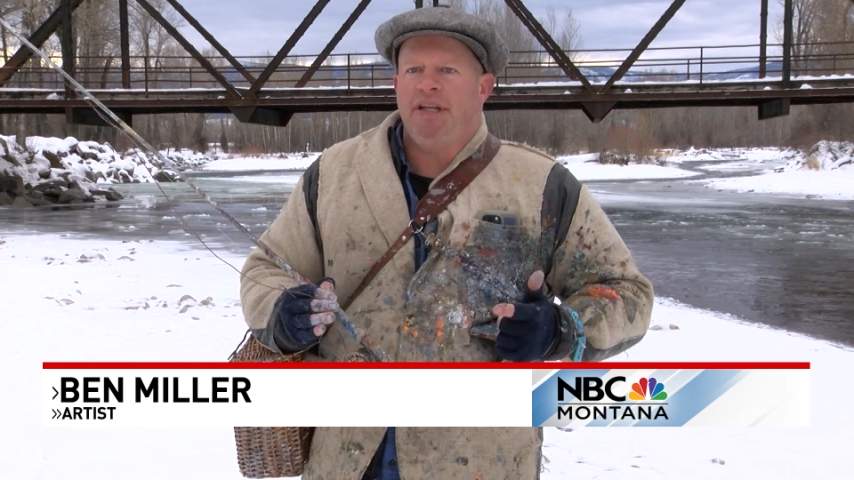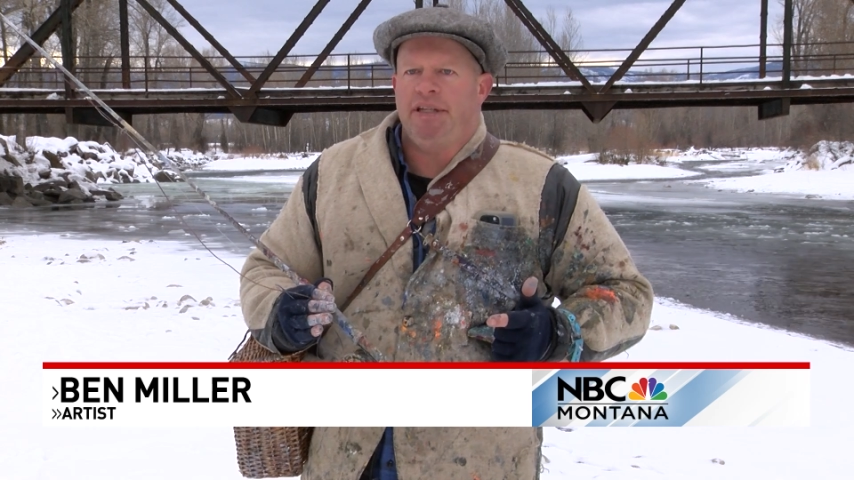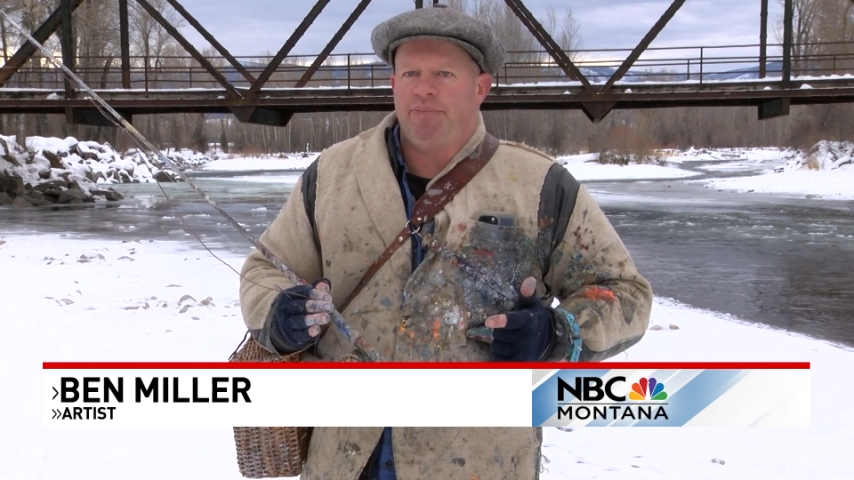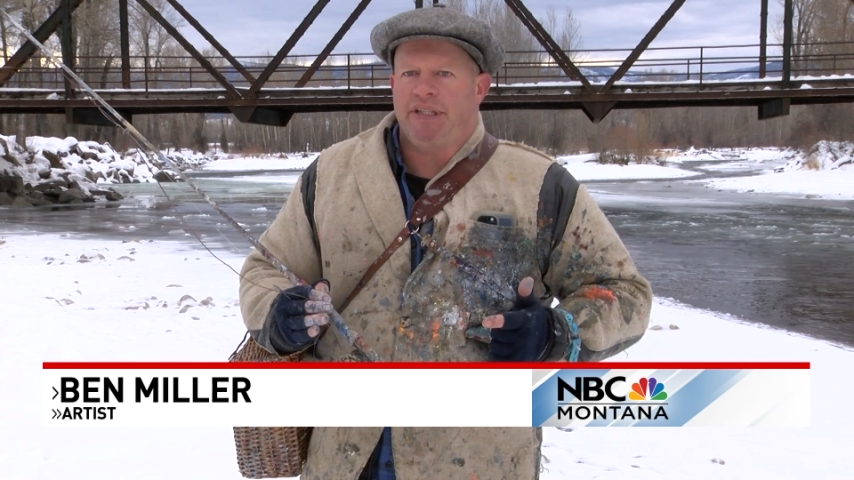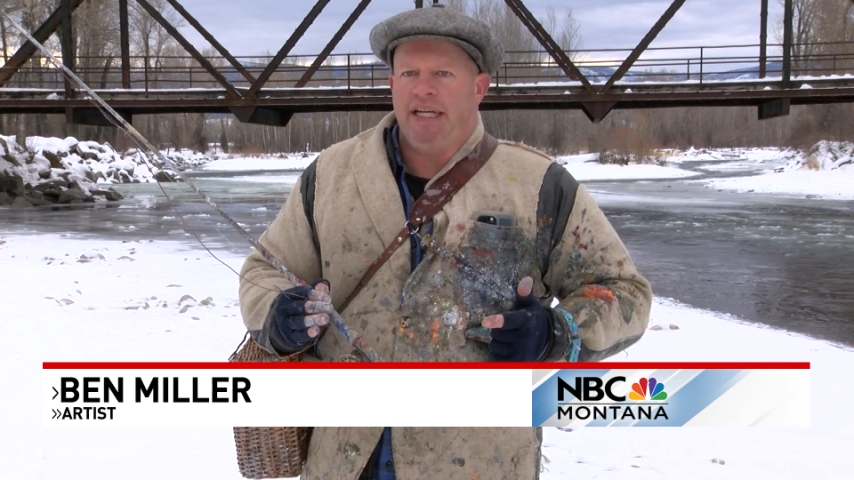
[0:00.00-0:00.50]
and the
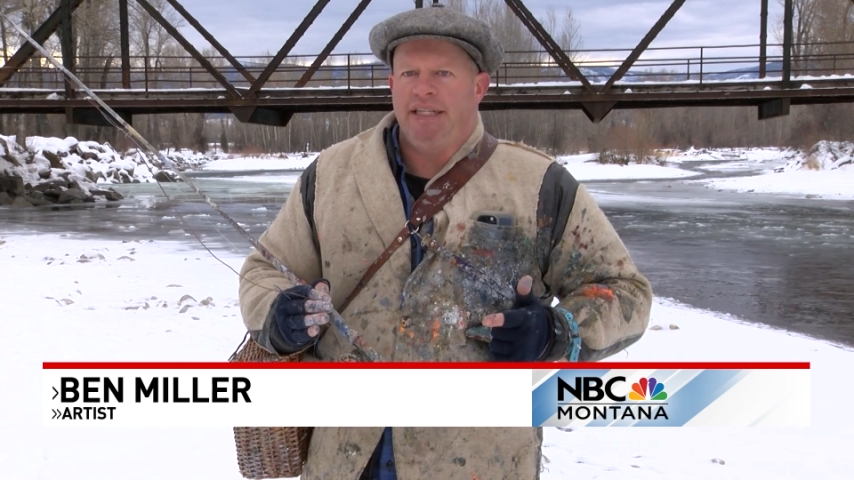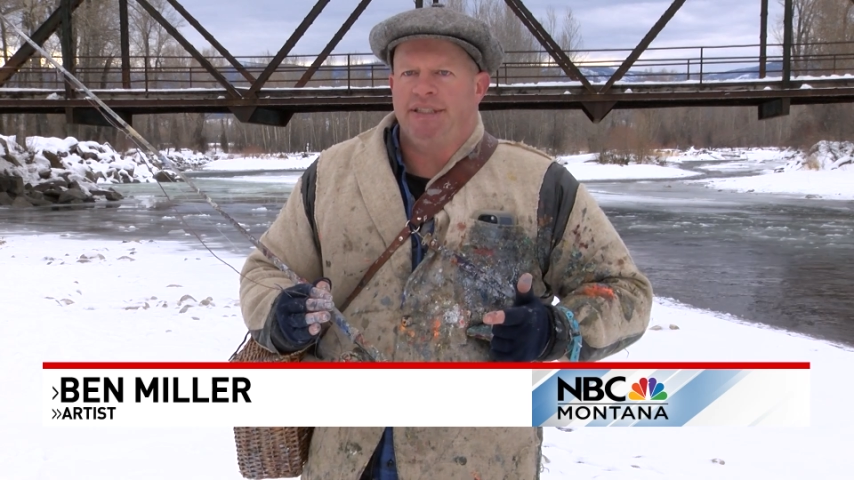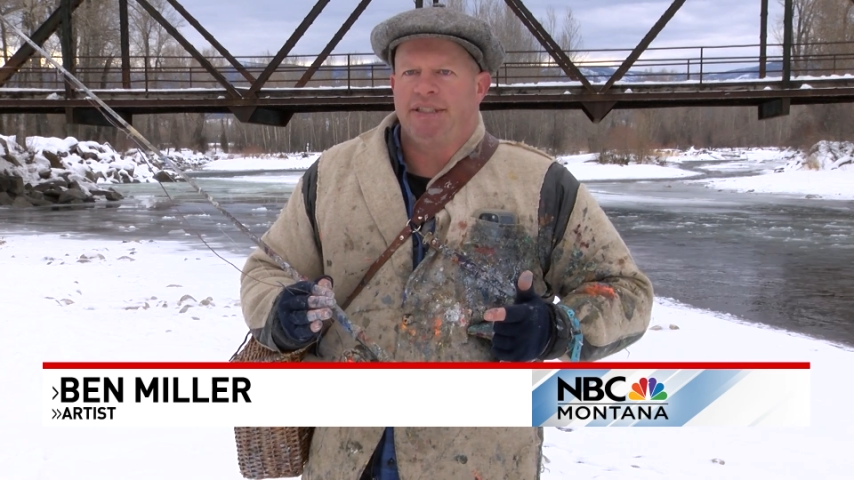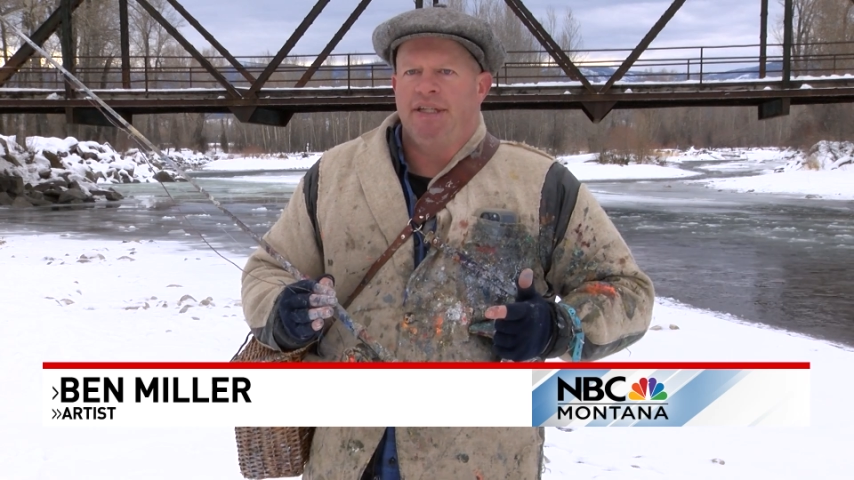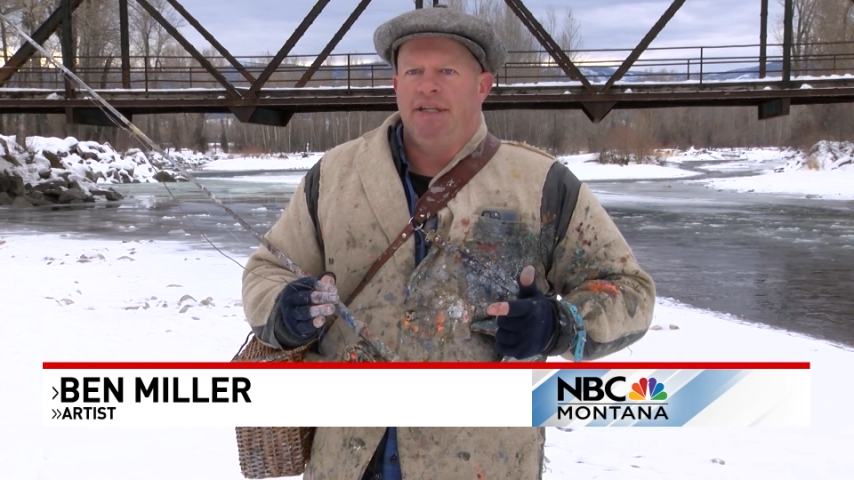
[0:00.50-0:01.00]

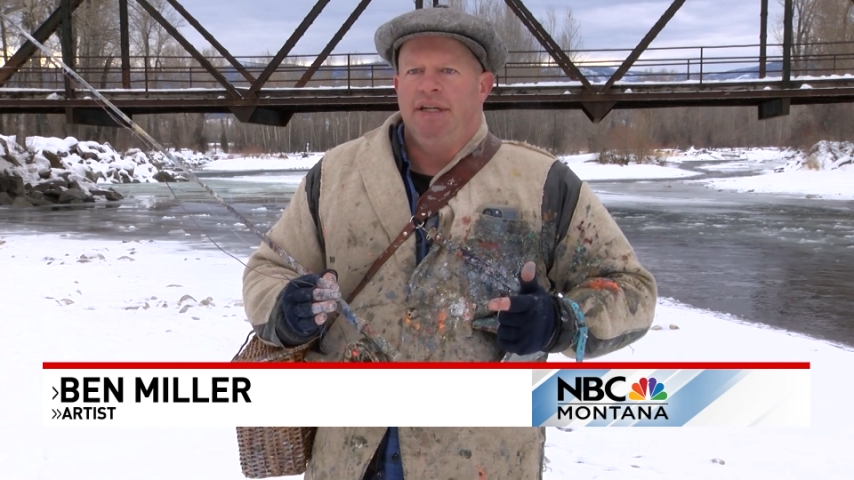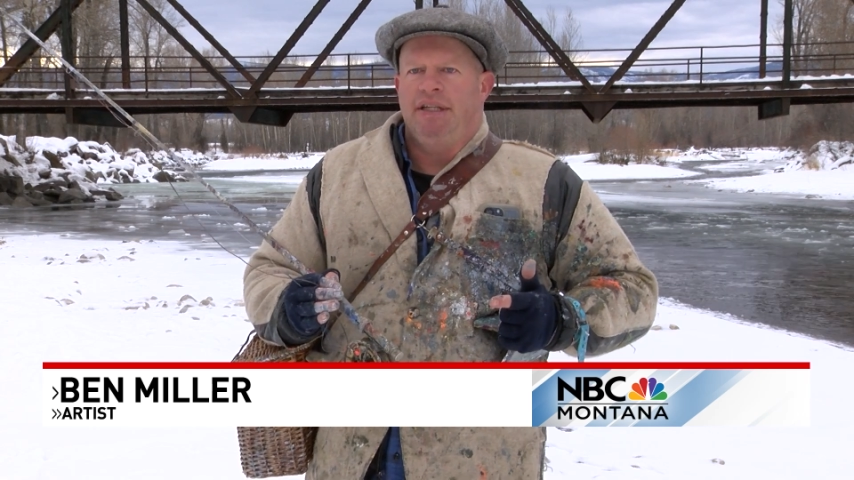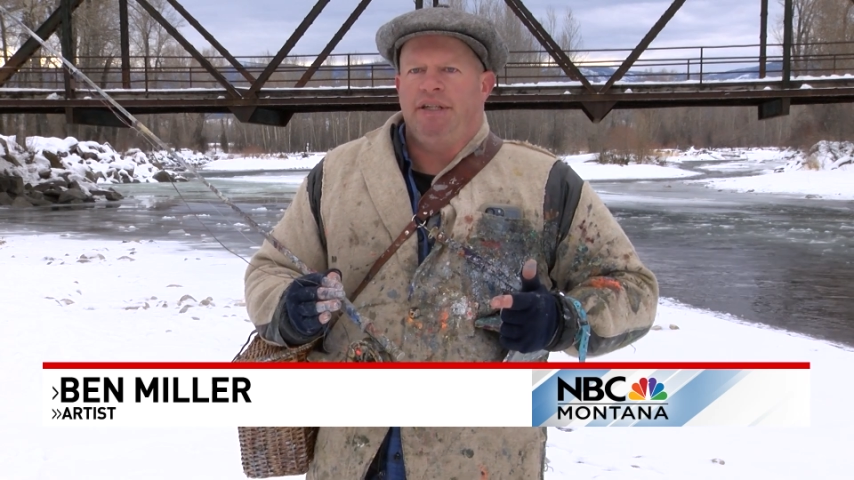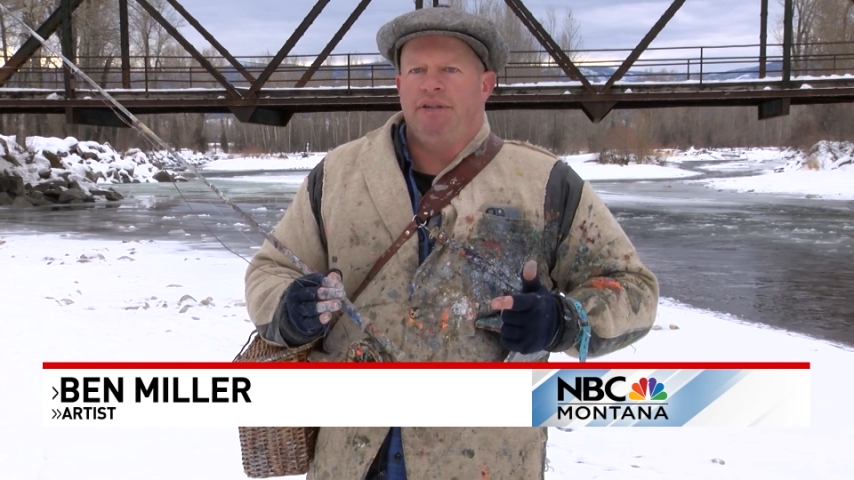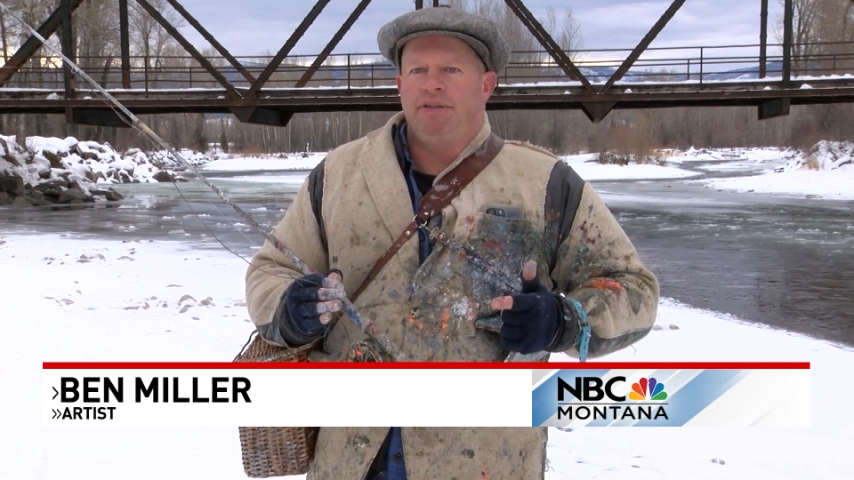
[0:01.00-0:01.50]
place.
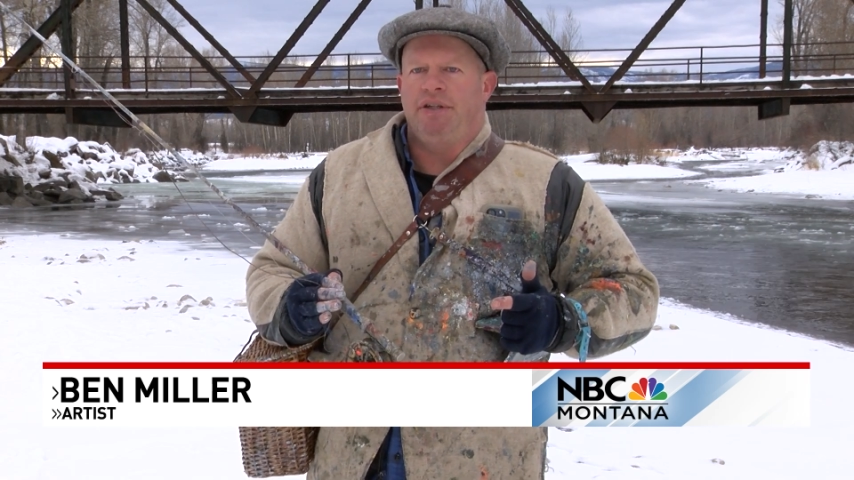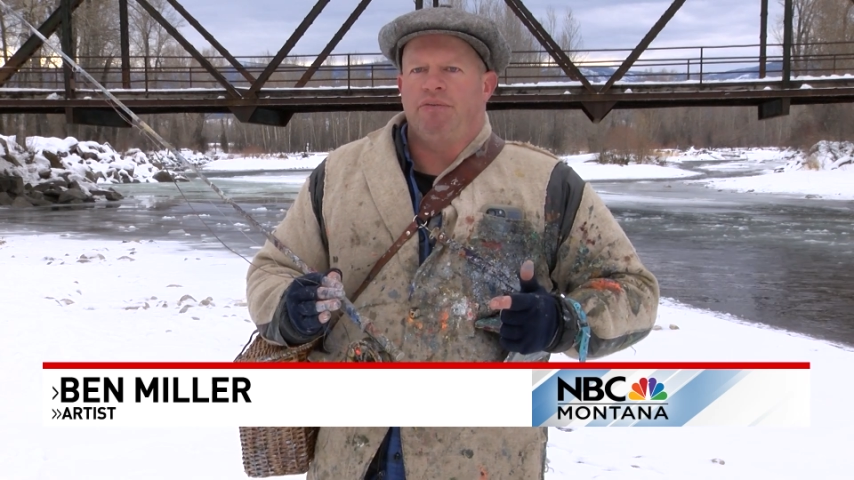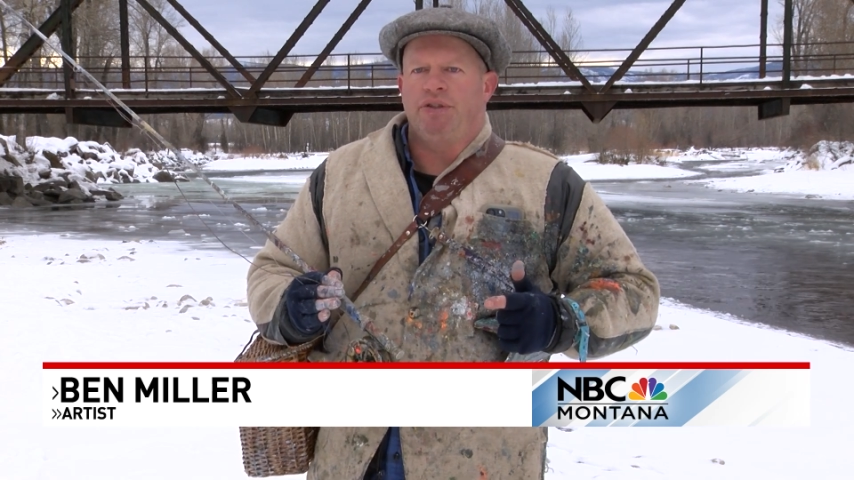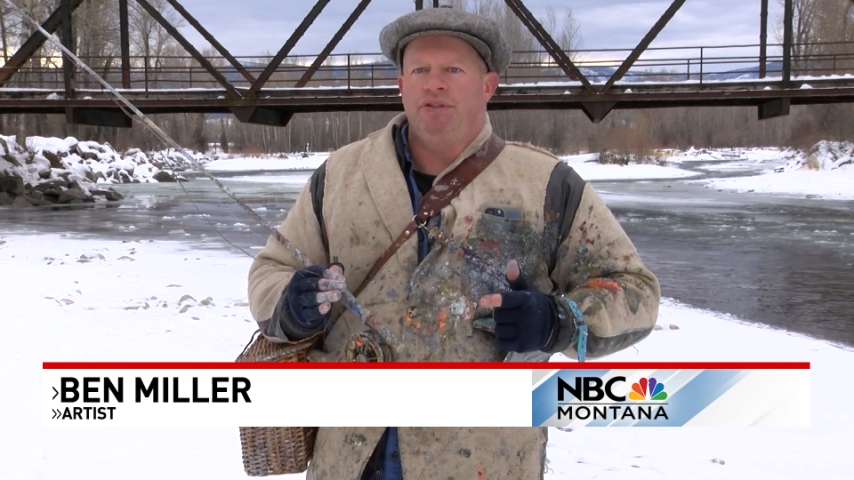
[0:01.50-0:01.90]
There was